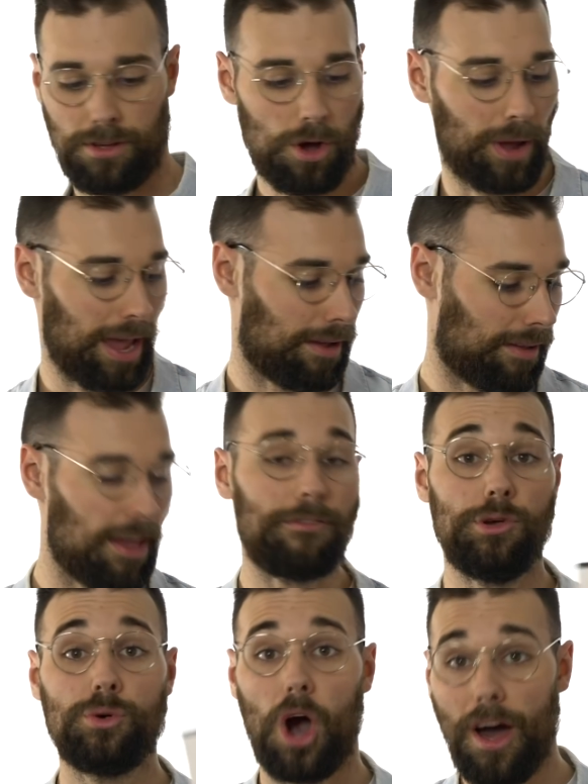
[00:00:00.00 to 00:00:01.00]
Okay,
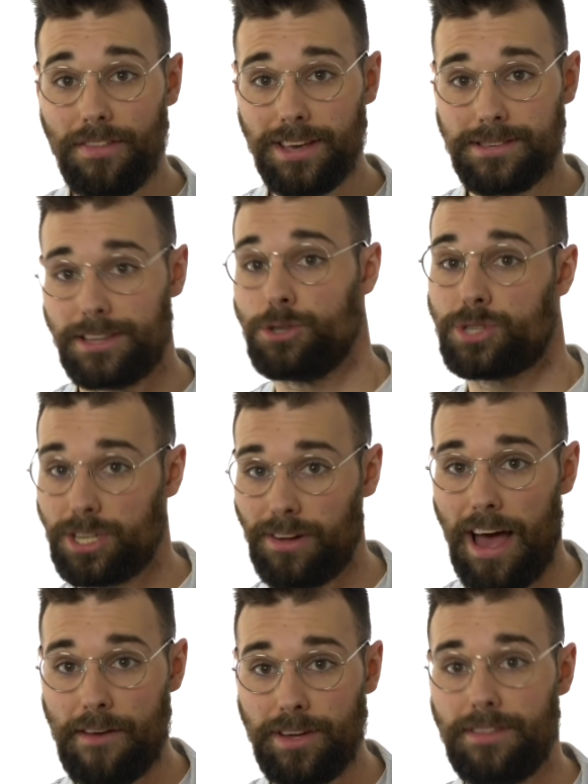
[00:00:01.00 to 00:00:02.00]
if you got this and you still
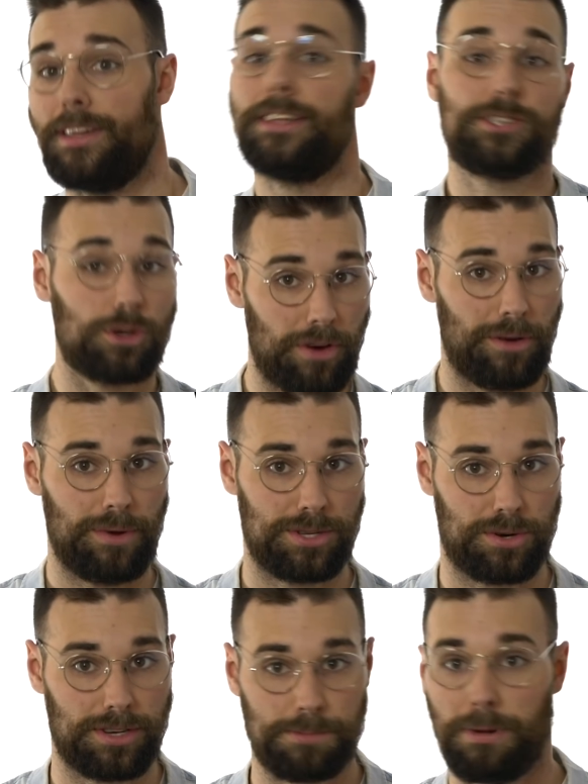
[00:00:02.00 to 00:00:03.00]
have it, then it's a great
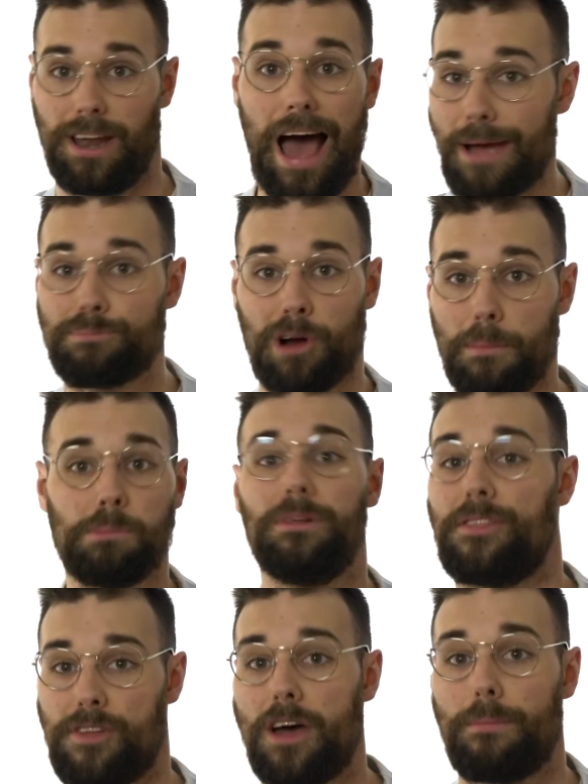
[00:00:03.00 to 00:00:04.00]
resource, but I
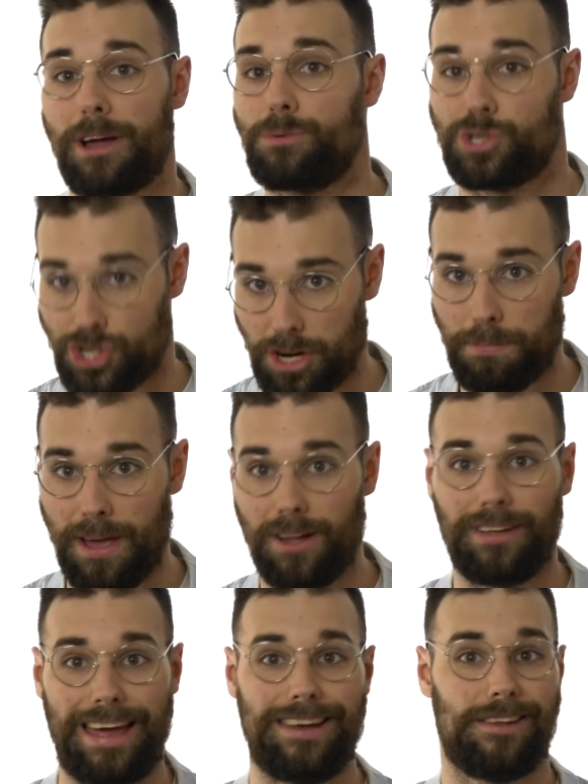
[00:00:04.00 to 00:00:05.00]
probably thought mine was junk
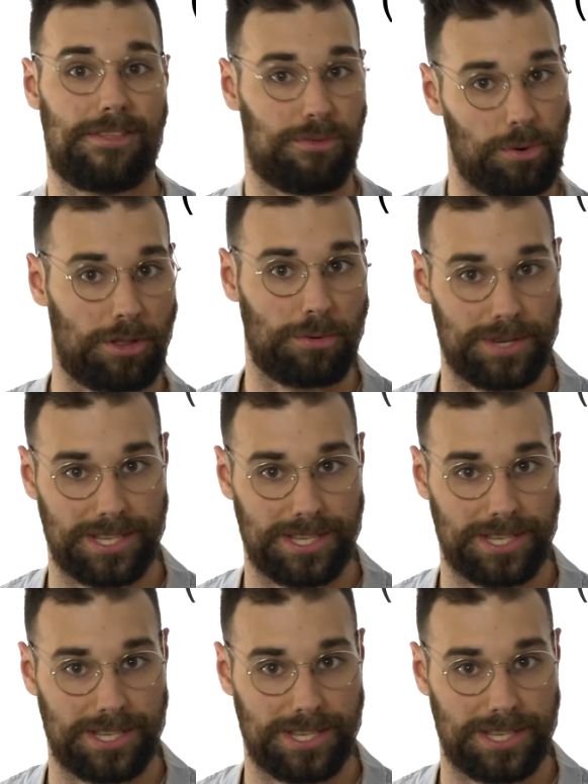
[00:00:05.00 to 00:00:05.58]
mail and threw it in the